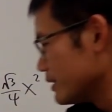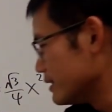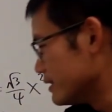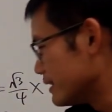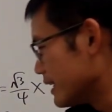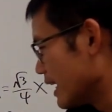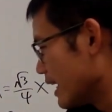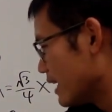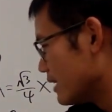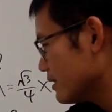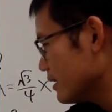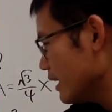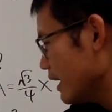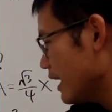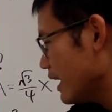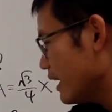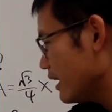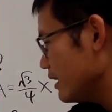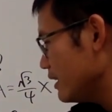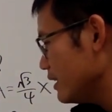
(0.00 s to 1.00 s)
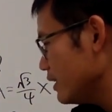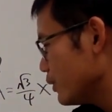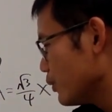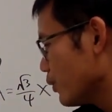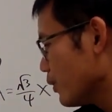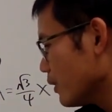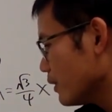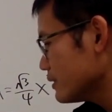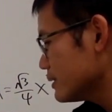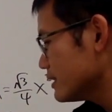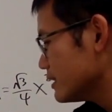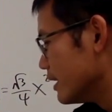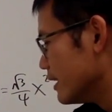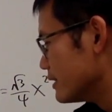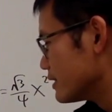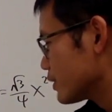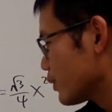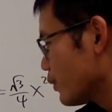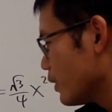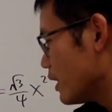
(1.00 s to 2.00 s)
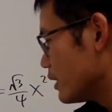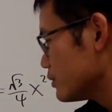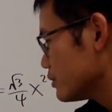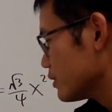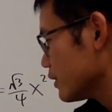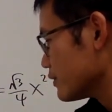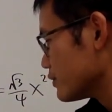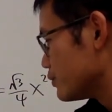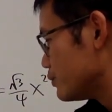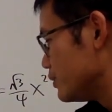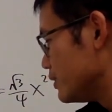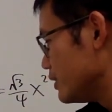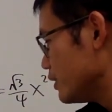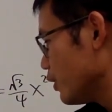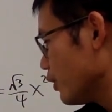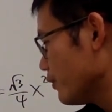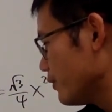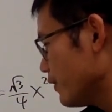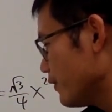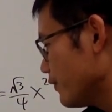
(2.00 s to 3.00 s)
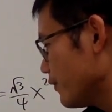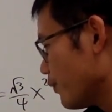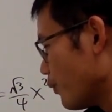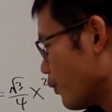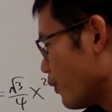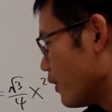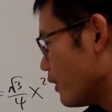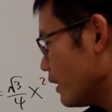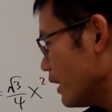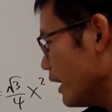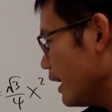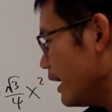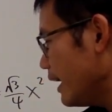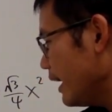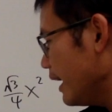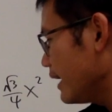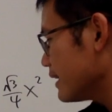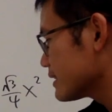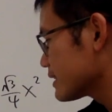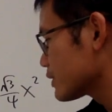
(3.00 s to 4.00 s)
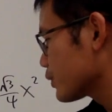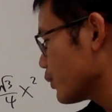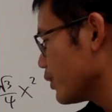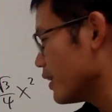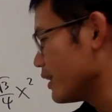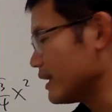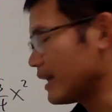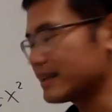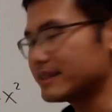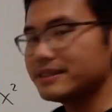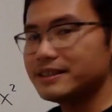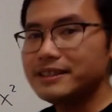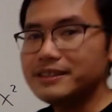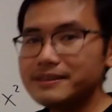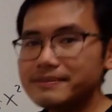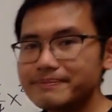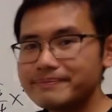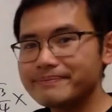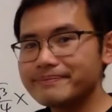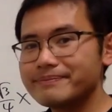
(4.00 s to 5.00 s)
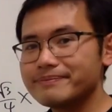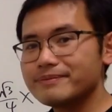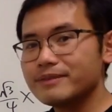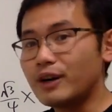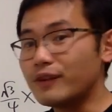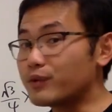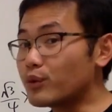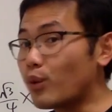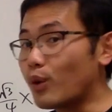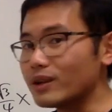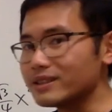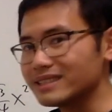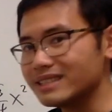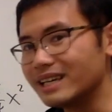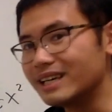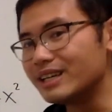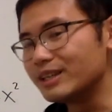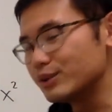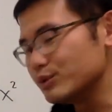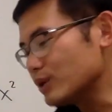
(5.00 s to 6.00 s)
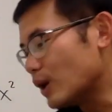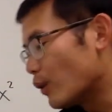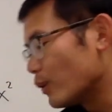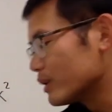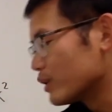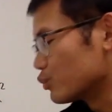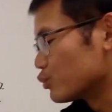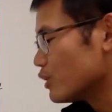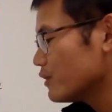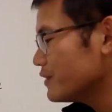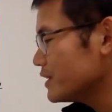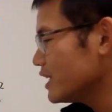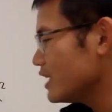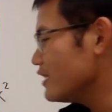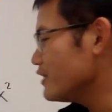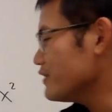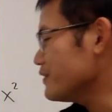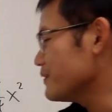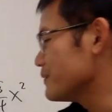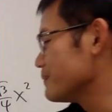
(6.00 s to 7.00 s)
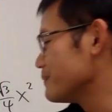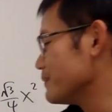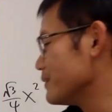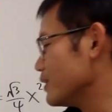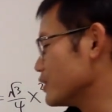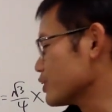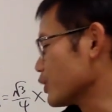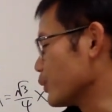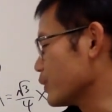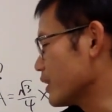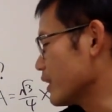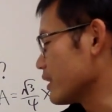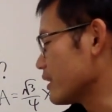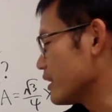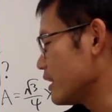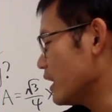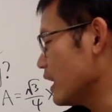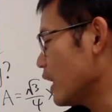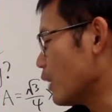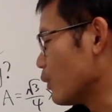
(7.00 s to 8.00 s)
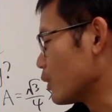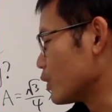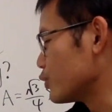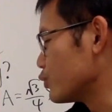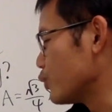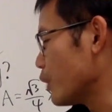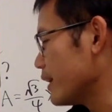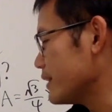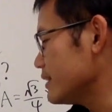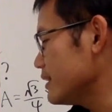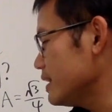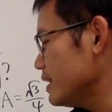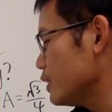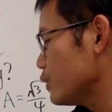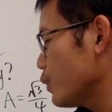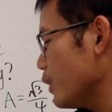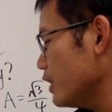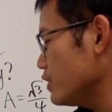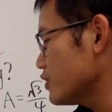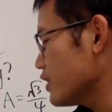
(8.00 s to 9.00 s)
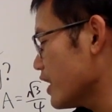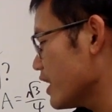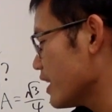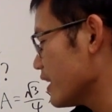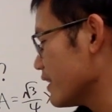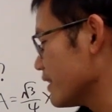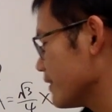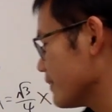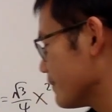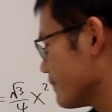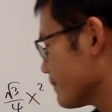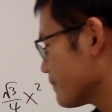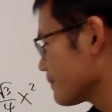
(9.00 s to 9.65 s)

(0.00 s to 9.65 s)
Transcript: write this down. a equals square root of 3 over 4 x squared like this. Of course, do our derivative so we can get our rate equation.